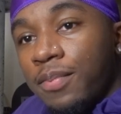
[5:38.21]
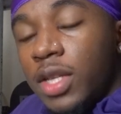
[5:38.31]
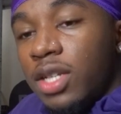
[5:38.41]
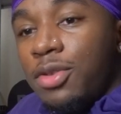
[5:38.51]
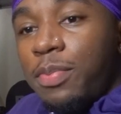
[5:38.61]

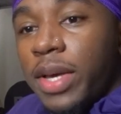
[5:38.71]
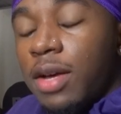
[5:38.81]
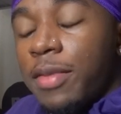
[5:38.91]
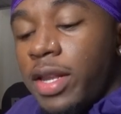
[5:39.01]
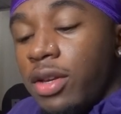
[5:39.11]
Did you pick
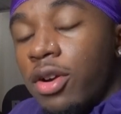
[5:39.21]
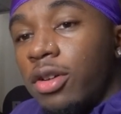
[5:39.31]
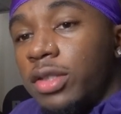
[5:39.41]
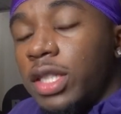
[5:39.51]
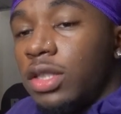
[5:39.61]
up any
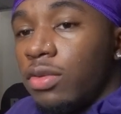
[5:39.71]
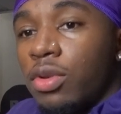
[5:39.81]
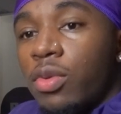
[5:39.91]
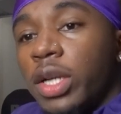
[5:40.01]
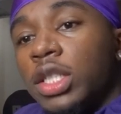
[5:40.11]
girls? That's the
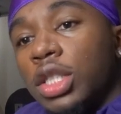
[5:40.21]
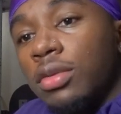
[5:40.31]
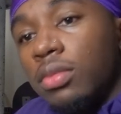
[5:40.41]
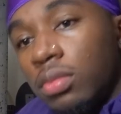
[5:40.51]
real question.